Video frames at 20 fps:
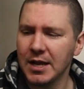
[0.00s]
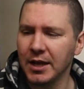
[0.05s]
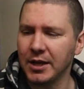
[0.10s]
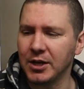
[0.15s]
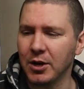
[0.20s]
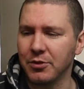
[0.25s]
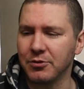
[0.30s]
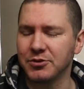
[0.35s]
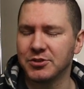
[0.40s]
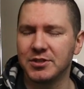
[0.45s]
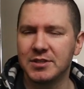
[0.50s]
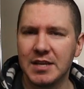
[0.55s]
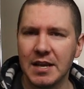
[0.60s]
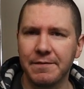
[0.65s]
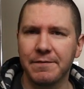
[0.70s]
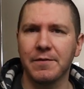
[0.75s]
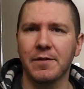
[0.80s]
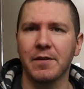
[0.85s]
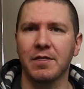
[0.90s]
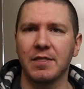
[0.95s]
You know, there's
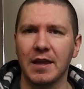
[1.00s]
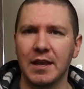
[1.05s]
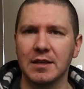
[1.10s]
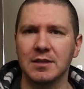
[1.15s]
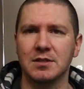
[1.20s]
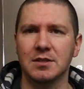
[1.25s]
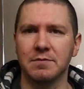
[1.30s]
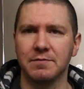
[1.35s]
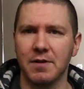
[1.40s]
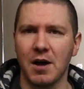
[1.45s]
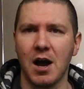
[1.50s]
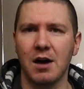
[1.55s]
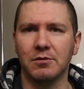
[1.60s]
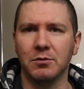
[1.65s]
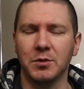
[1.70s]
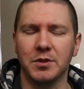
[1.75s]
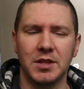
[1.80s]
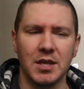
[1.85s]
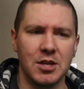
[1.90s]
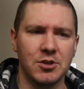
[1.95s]
different things involved
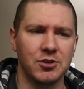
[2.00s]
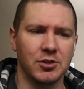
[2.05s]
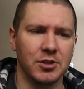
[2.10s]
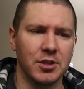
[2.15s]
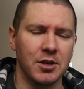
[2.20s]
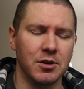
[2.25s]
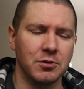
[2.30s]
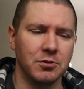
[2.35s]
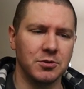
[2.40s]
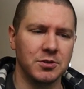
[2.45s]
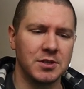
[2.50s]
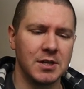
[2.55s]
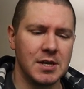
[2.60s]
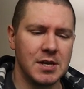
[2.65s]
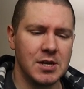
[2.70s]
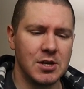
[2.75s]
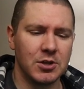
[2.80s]
with each of those.